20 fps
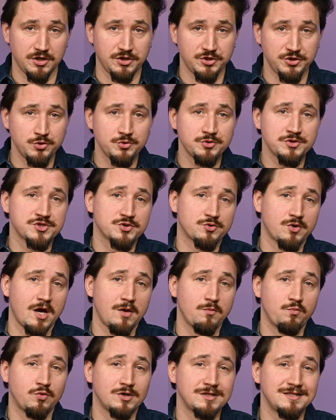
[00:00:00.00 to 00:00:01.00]
You
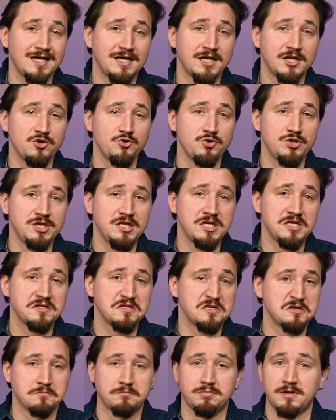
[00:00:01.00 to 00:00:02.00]
describe what data you need
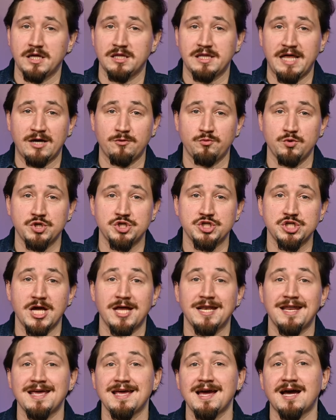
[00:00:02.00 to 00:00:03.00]
in plain language,
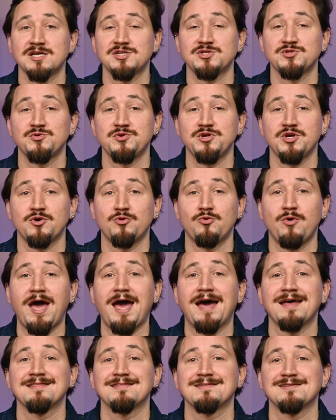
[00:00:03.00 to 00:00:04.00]
and AI Studio
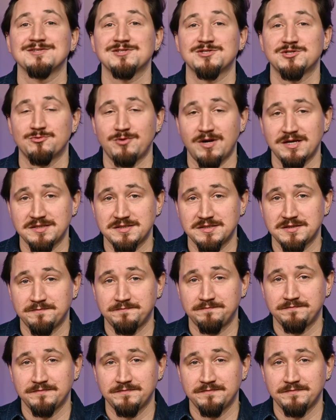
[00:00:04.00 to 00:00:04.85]
handles the rest.